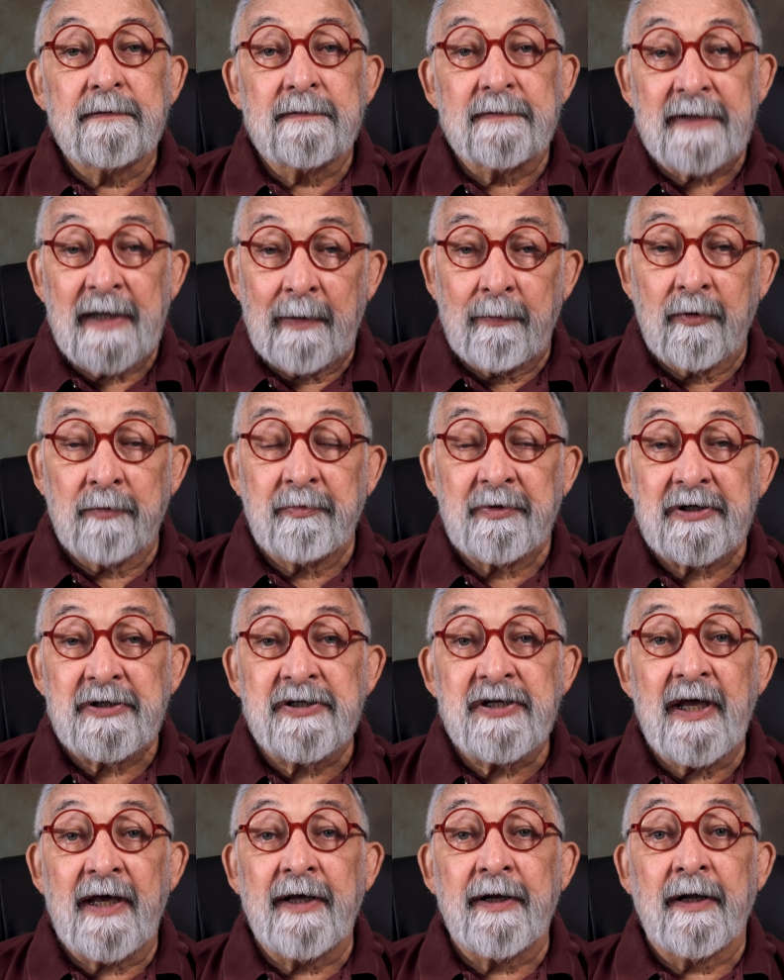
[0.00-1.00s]
that would be
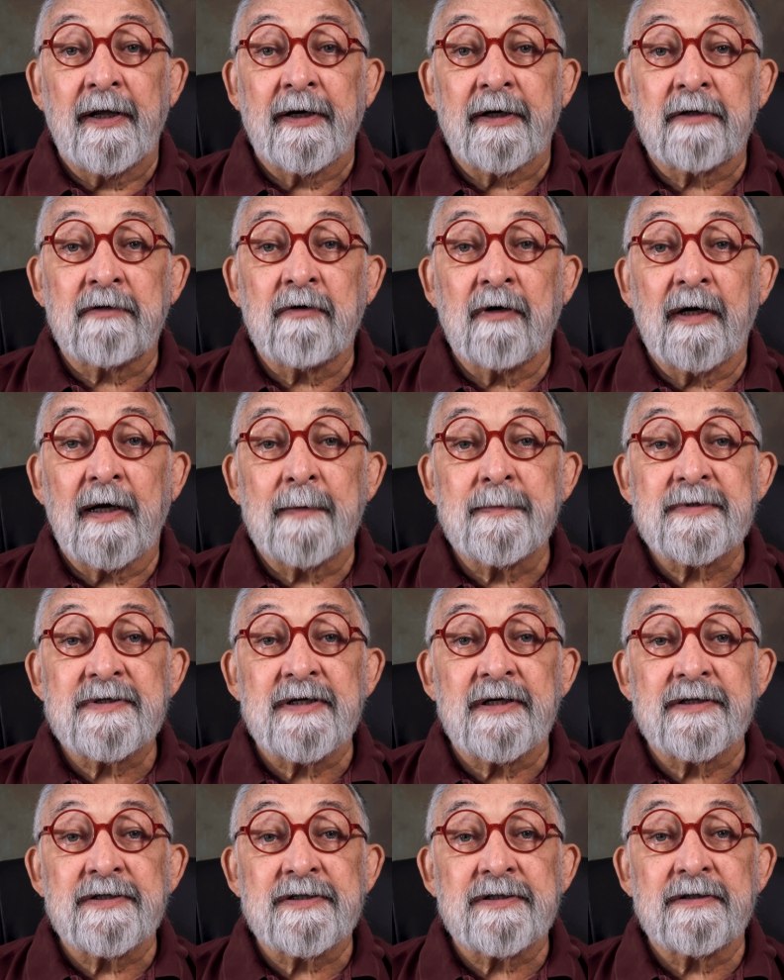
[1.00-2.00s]
10 on a crop
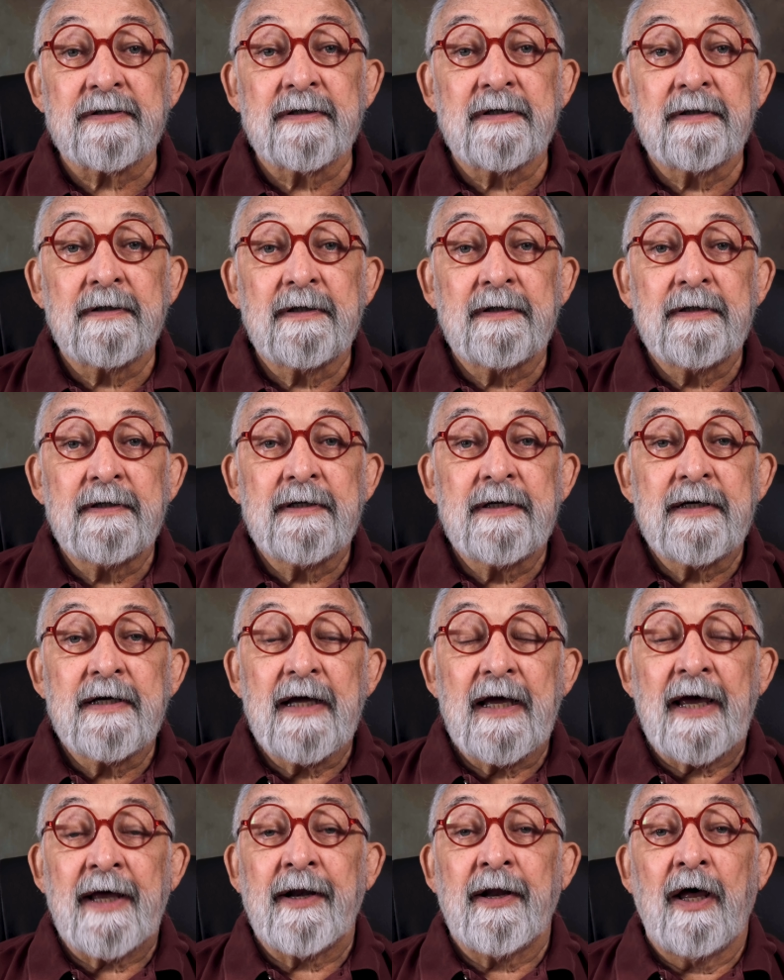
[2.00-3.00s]
sensor,
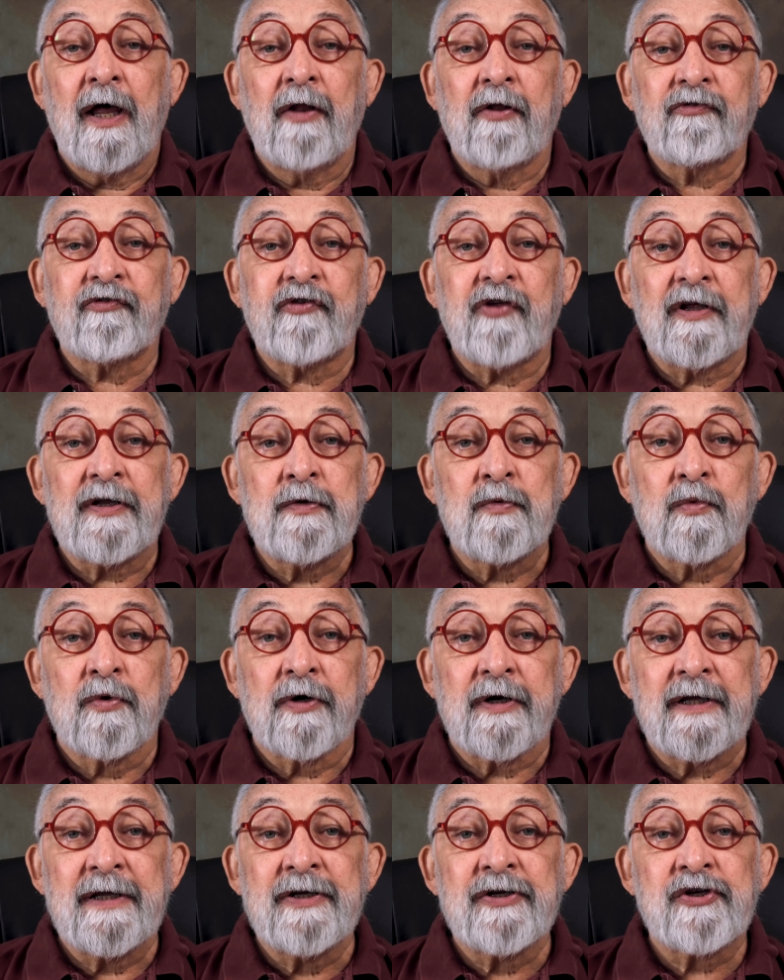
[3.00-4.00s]
and all of a sudden we're
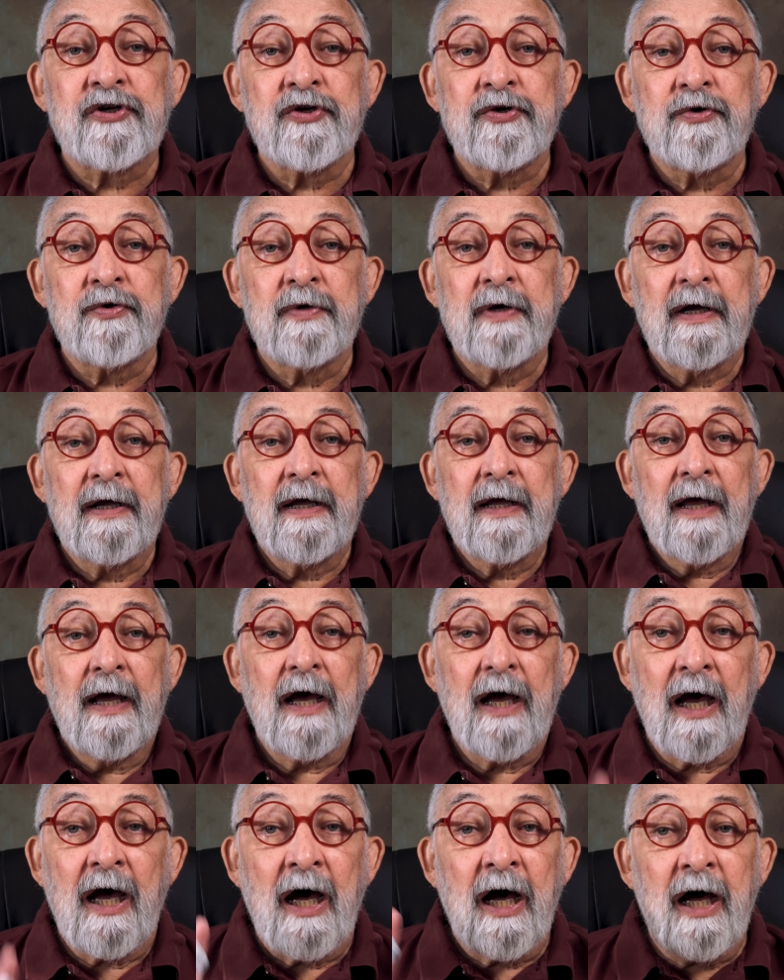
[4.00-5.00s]
into
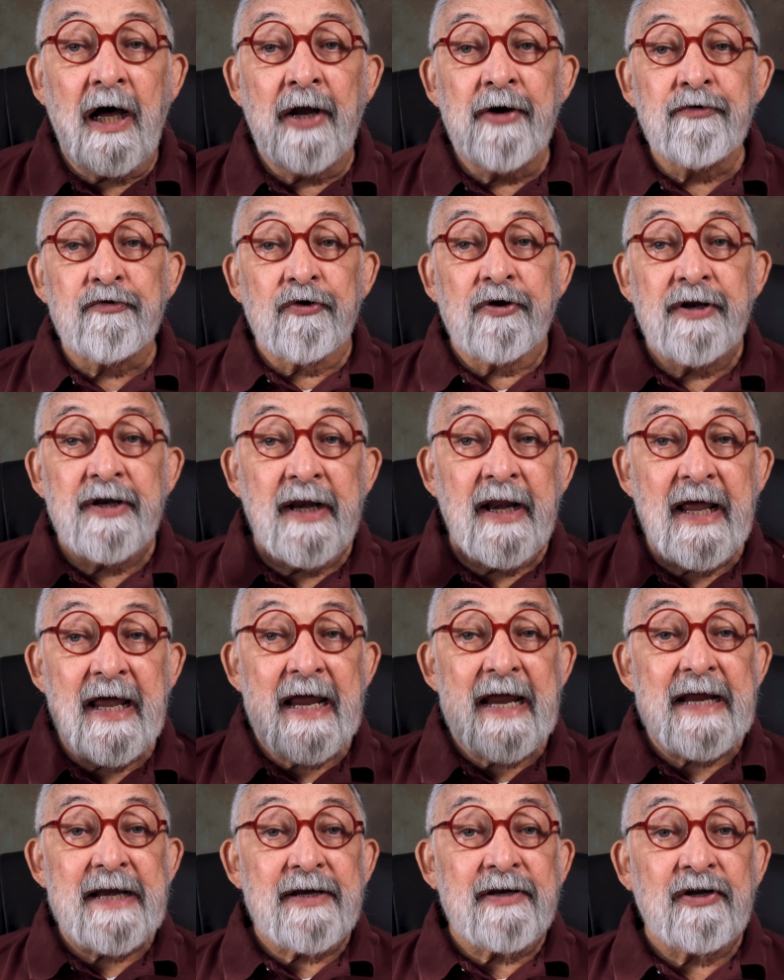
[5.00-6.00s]

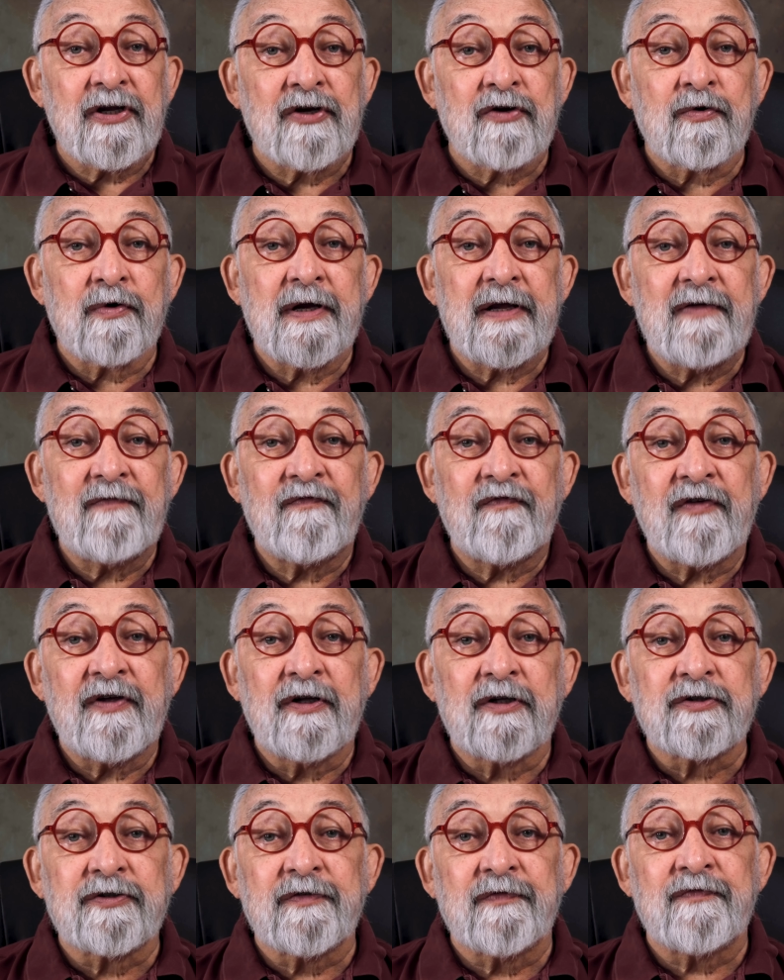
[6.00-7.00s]
108 degree
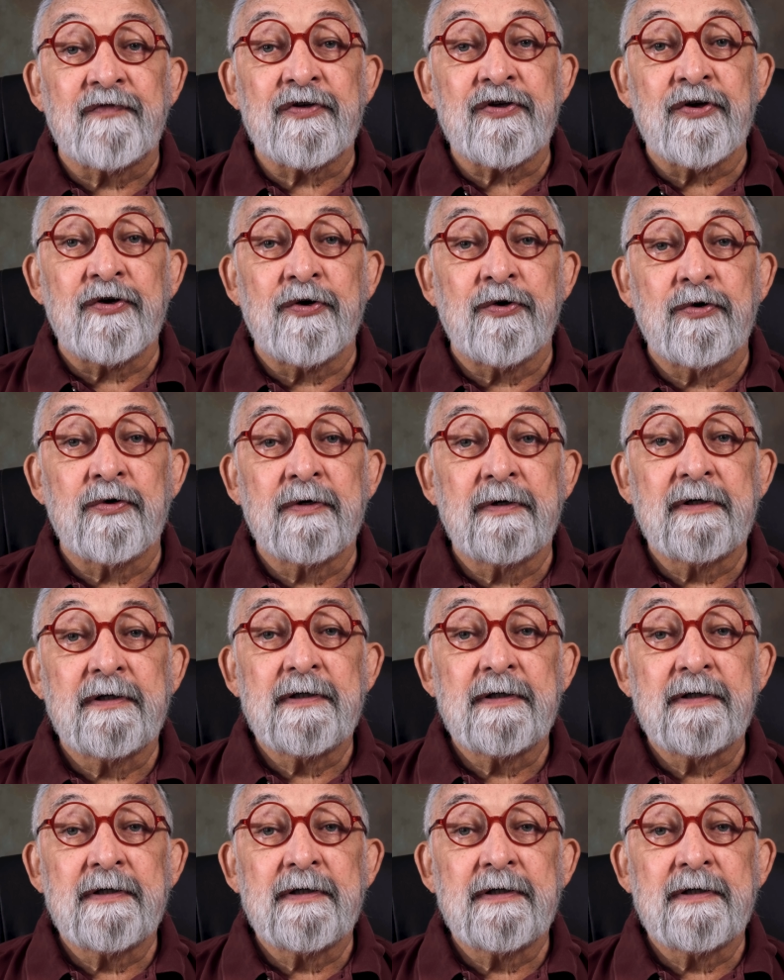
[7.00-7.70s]
field of view,